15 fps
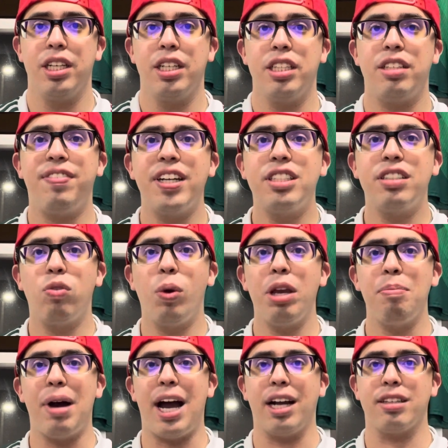Defensive
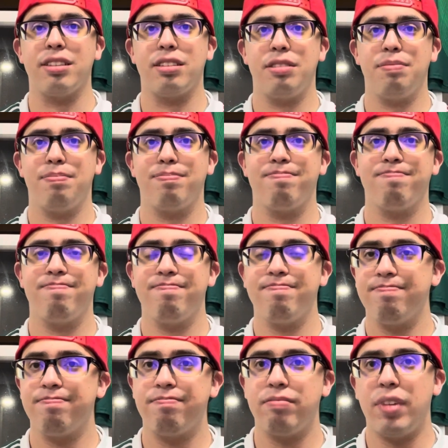wingbacks.
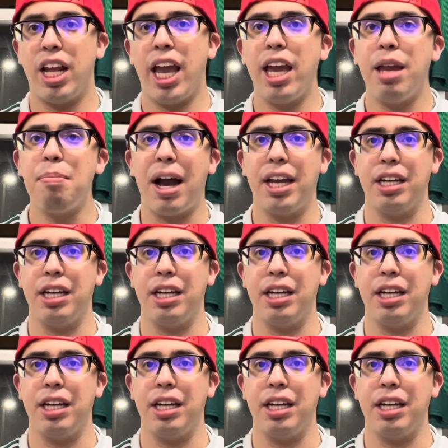A-.